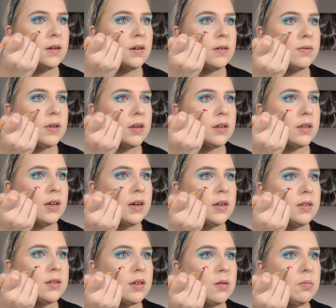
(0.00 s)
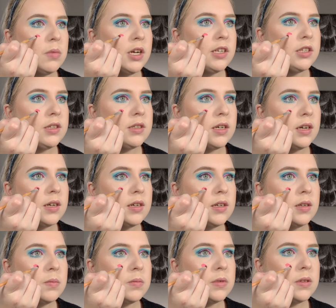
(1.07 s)
Done clouds a bunch of
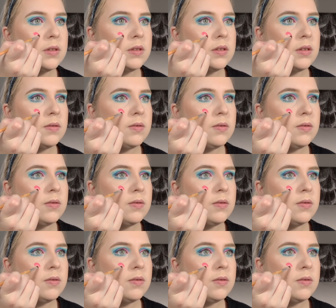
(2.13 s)
times.